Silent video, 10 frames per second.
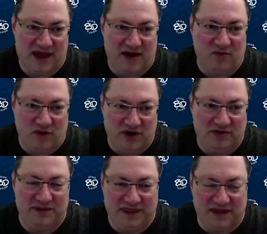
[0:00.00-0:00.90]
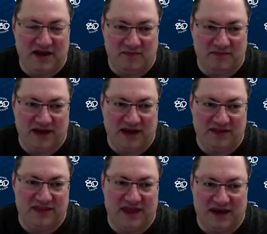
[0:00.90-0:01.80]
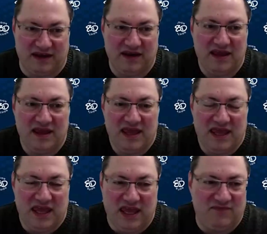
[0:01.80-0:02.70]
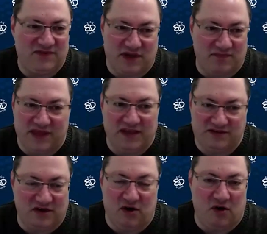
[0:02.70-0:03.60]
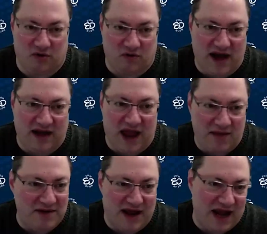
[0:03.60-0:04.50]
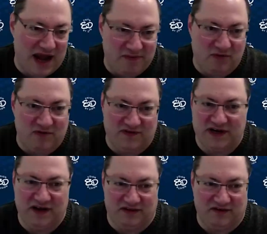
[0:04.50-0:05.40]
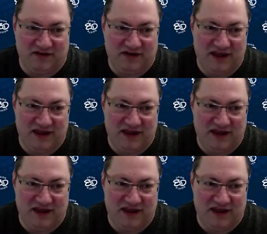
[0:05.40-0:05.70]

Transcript: I wanted to be the company that if something isn't going right, I'm not happy with it either.